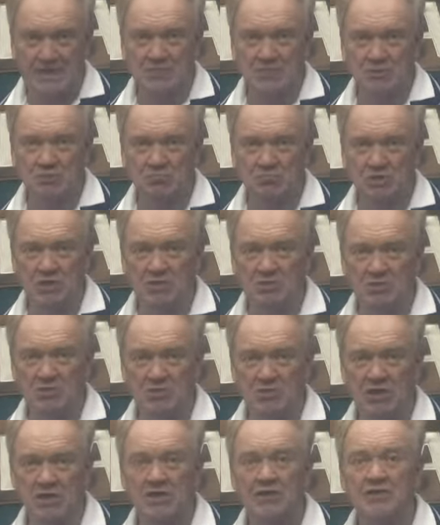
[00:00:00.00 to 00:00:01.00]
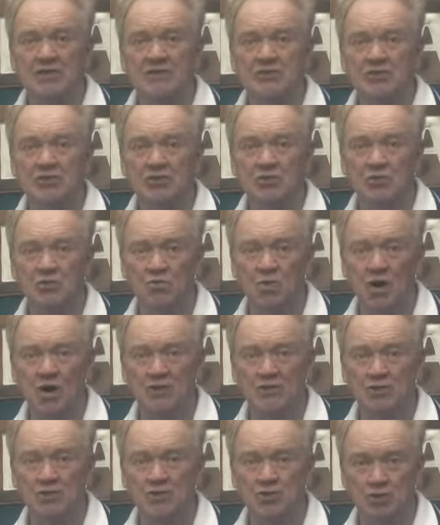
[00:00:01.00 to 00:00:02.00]
Smith said as she
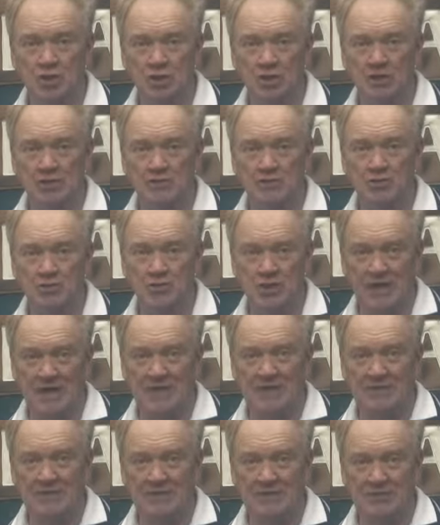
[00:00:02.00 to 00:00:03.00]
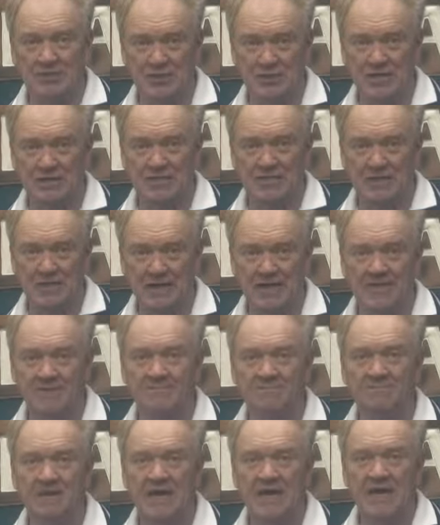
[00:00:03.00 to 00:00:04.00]
watched John's sign taken
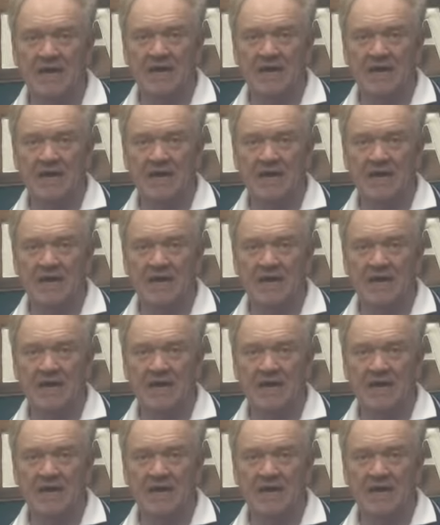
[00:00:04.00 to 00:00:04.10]
down